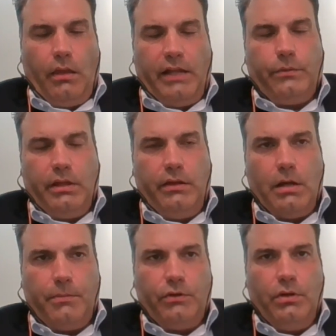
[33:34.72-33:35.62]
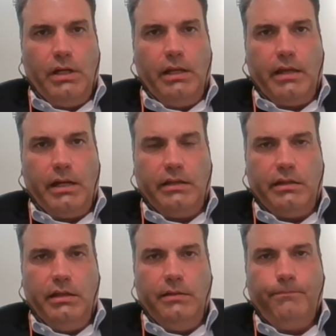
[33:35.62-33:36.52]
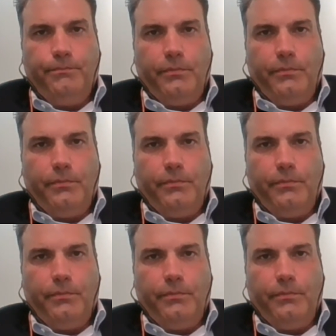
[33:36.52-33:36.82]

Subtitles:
That's really the opportunity that I see.